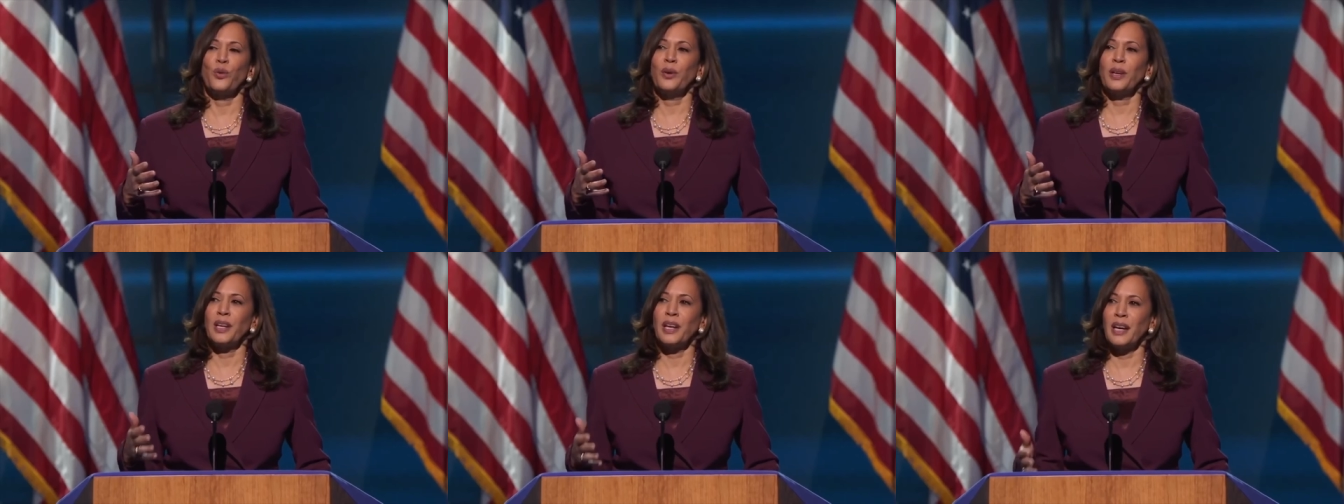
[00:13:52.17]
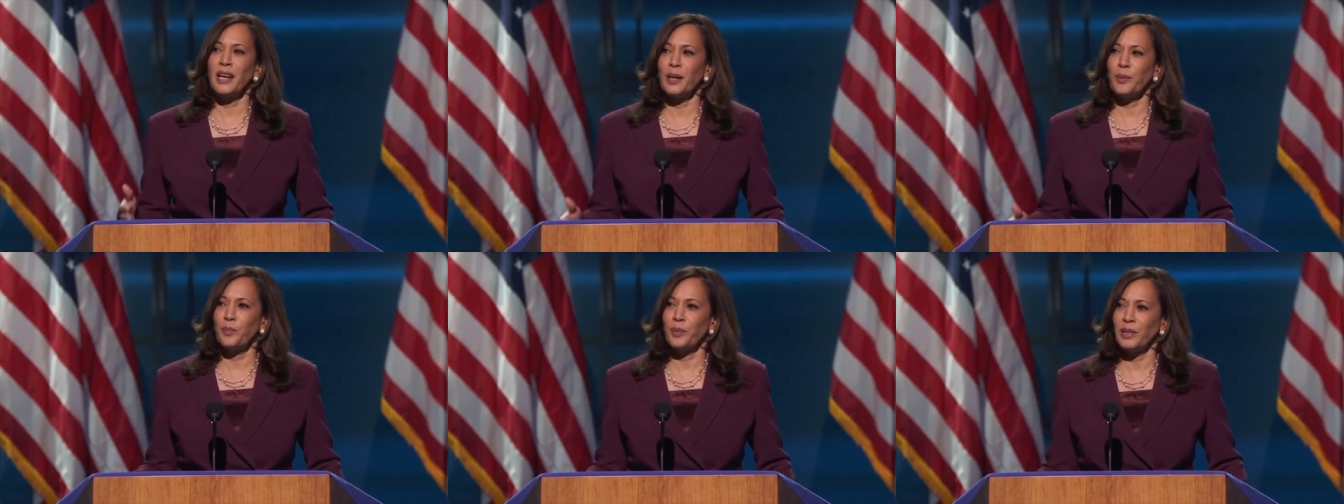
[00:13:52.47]
and
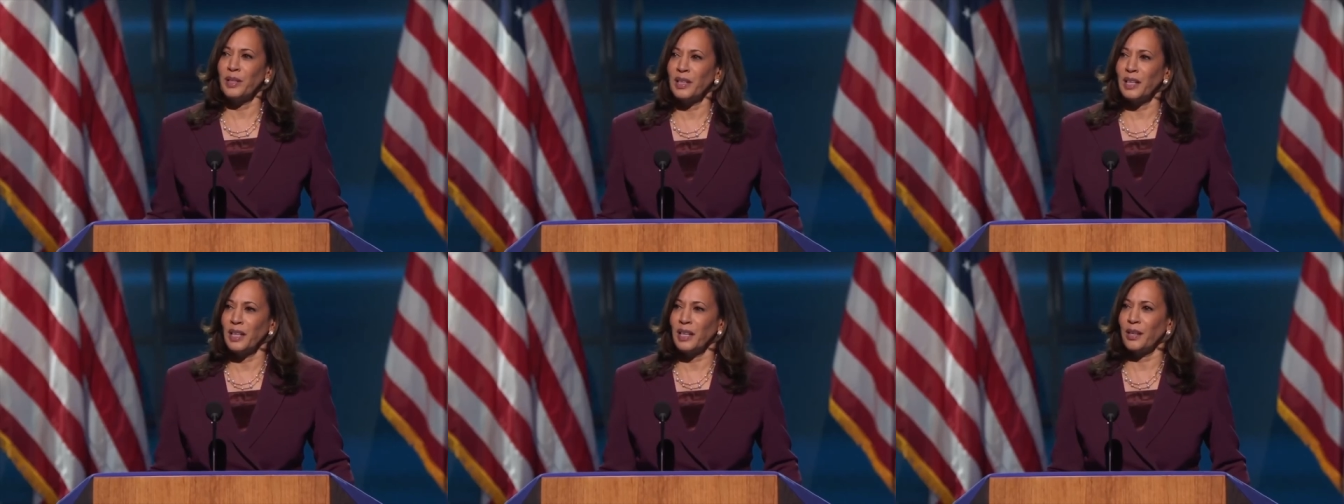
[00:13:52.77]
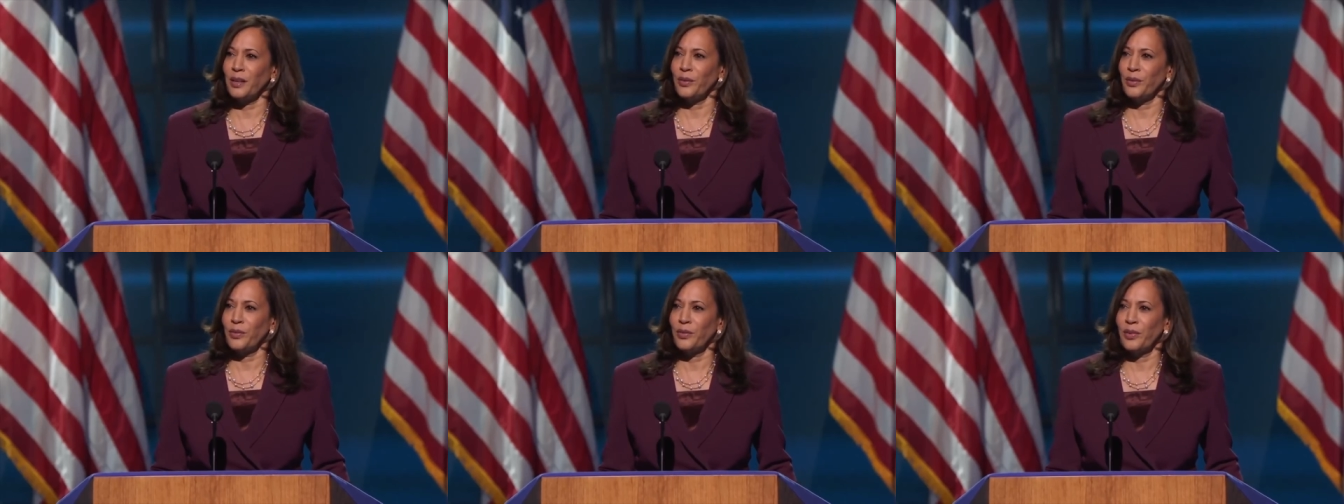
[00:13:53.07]
I
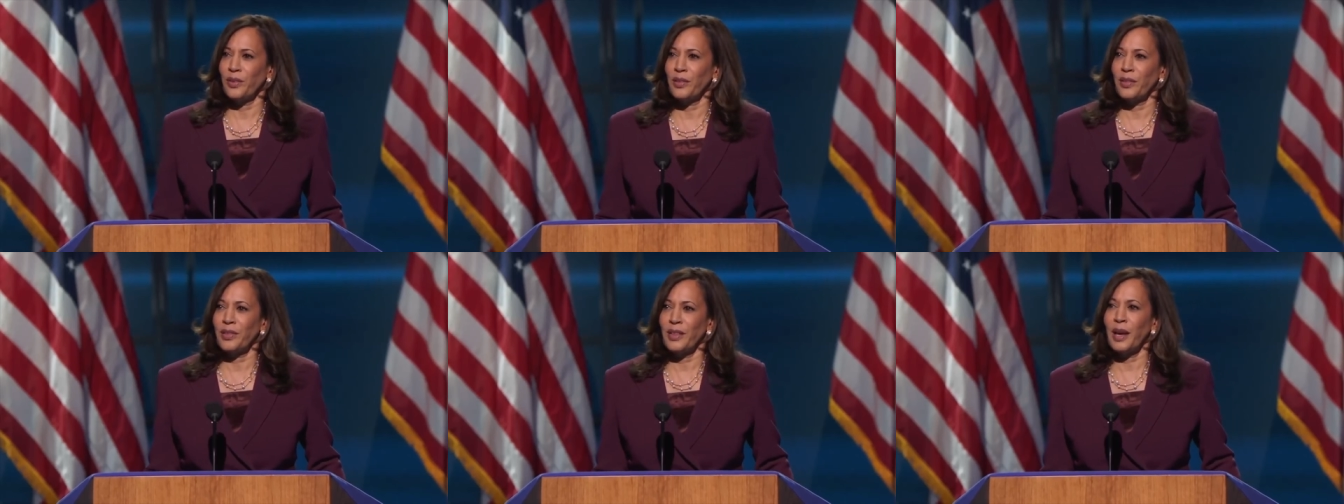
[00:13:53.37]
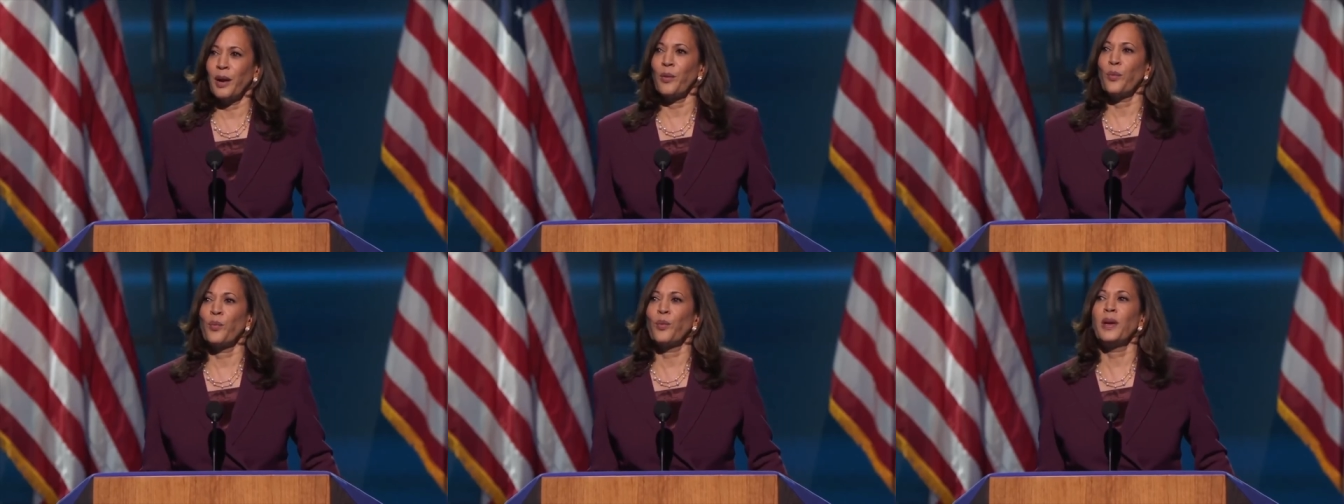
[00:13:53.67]
believe
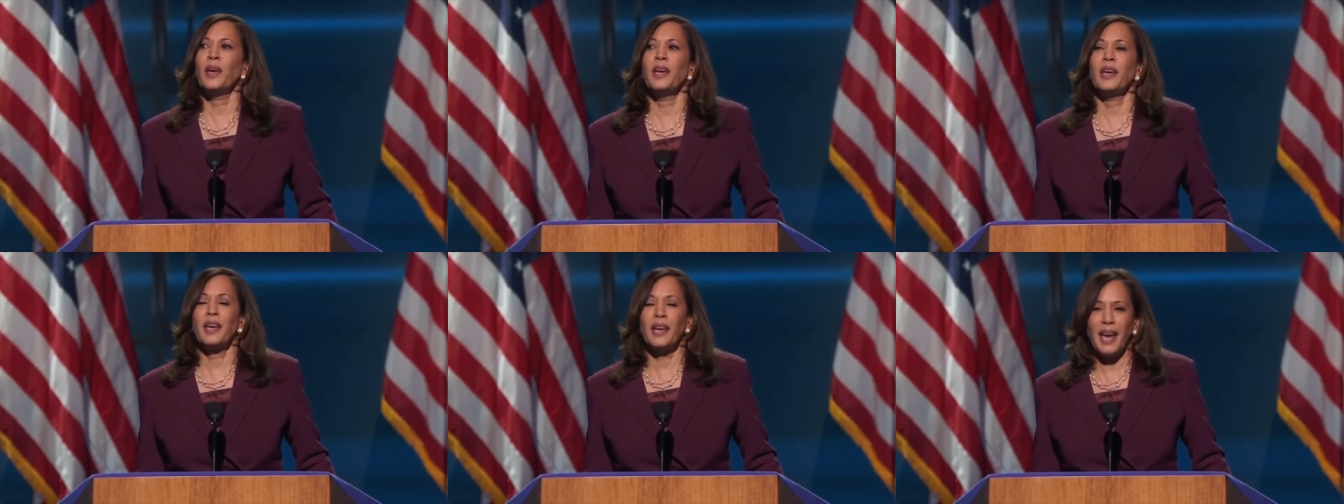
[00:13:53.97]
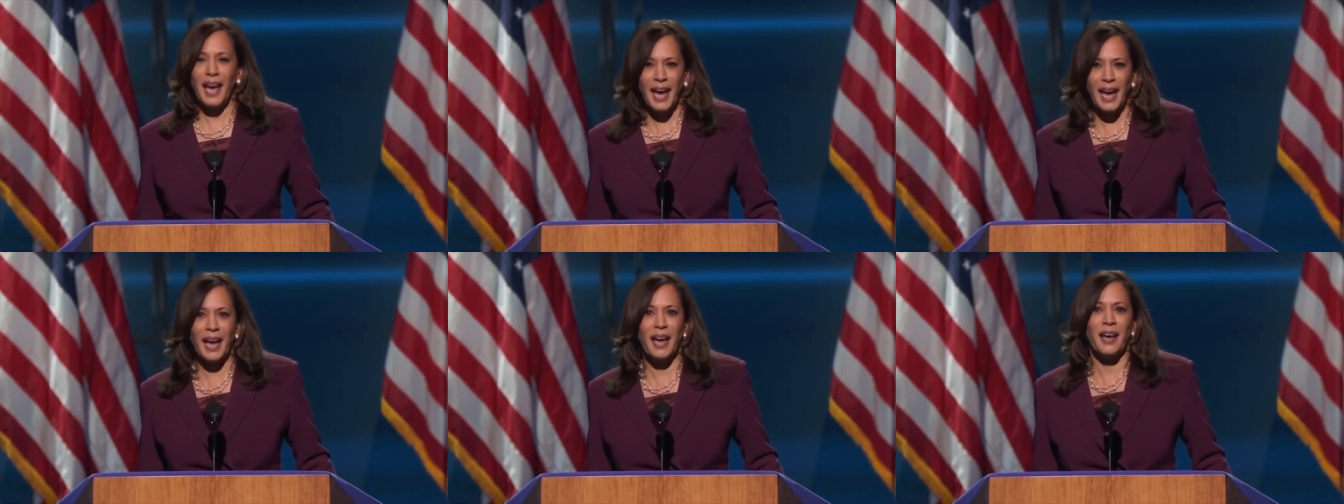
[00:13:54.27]
that we
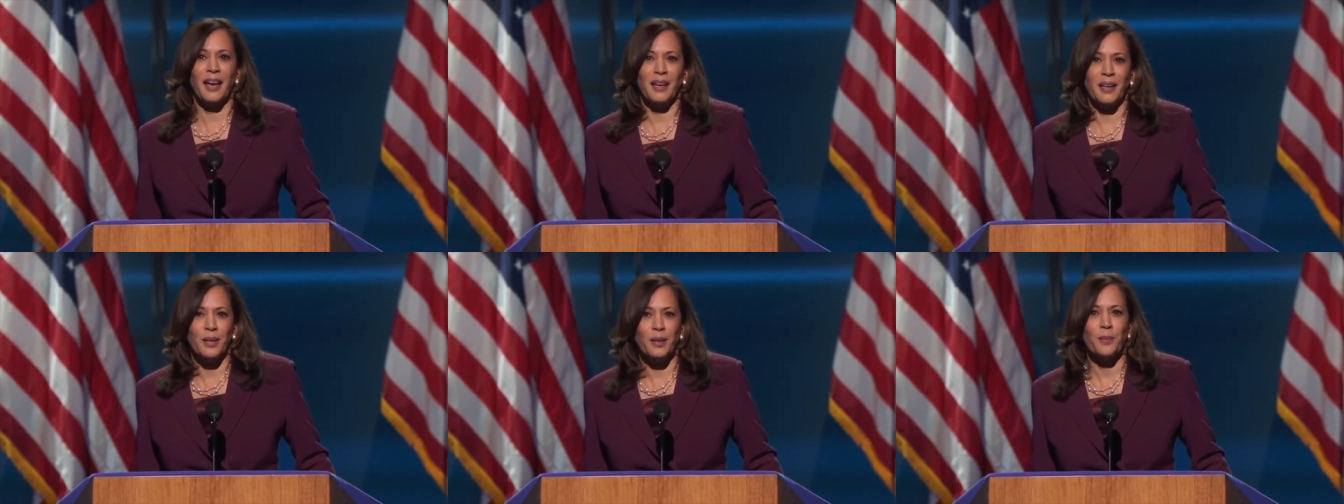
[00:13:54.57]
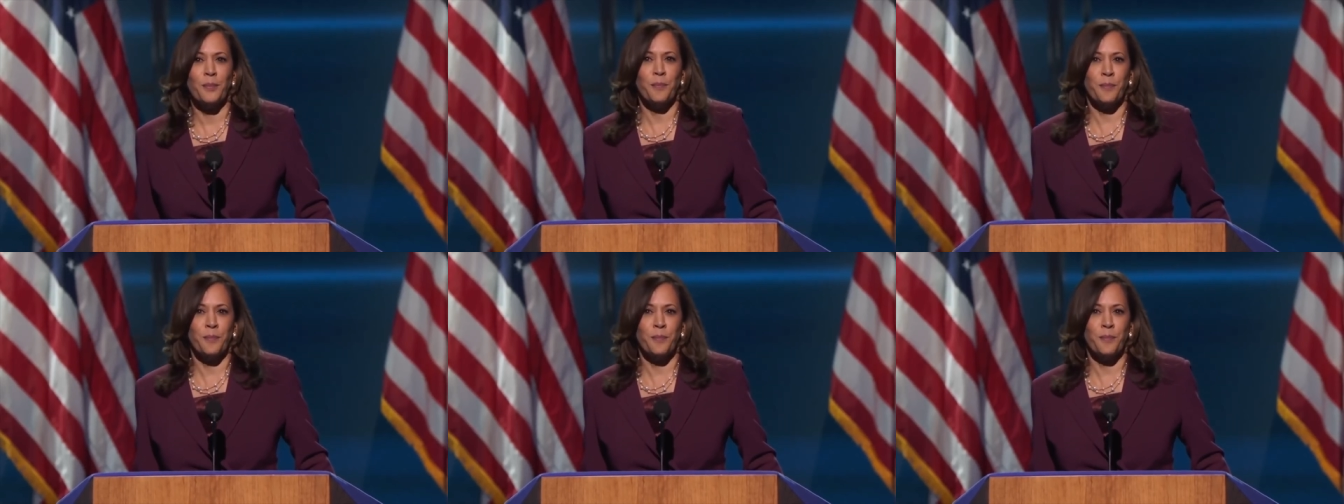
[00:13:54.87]
can